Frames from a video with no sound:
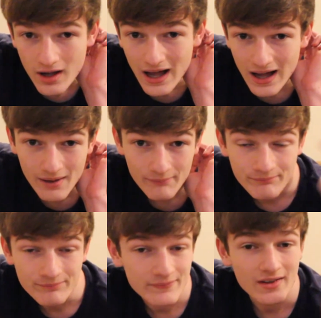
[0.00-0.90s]

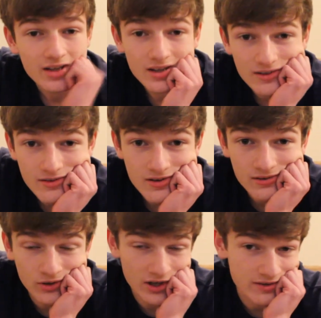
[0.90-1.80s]

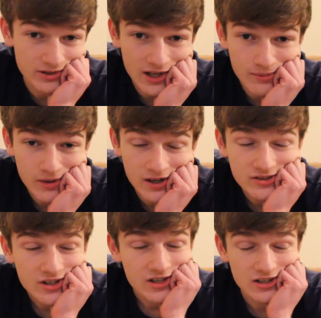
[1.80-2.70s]
Vlog every day in March.